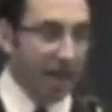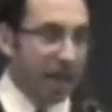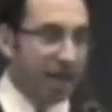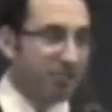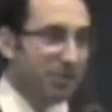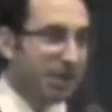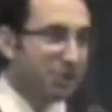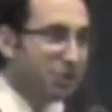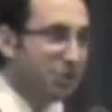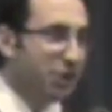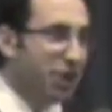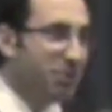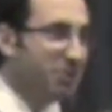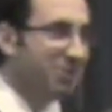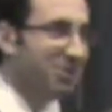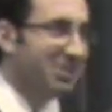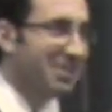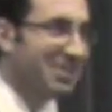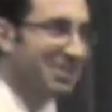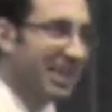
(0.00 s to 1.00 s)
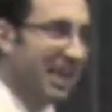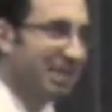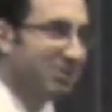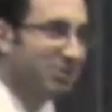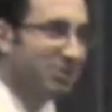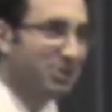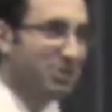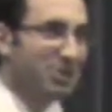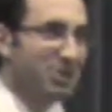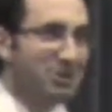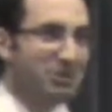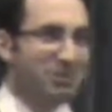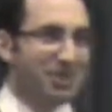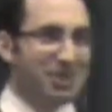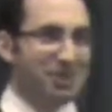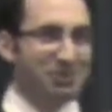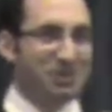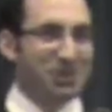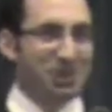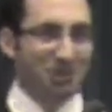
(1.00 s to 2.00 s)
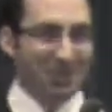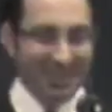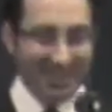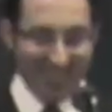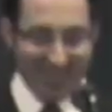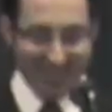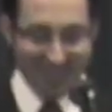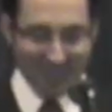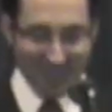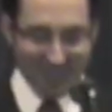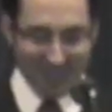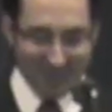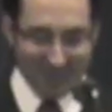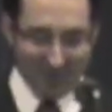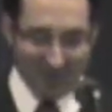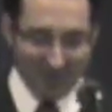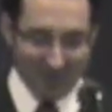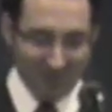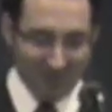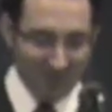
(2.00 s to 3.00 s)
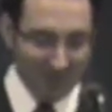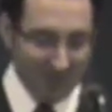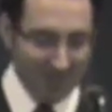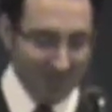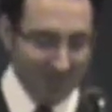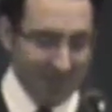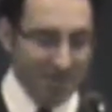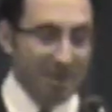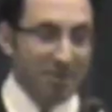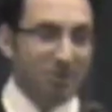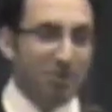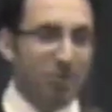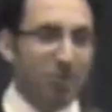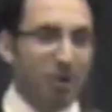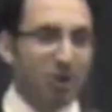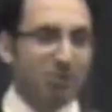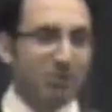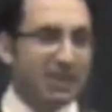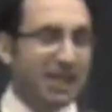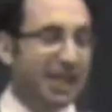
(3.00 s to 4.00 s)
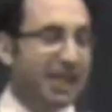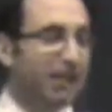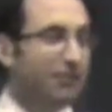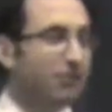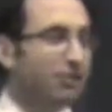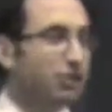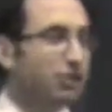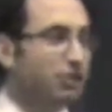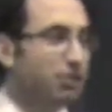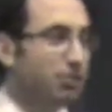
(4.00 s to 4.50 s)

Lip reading: I'm not sure how old this sounds to you, but this was only 10 years ago. Boy, was I in for a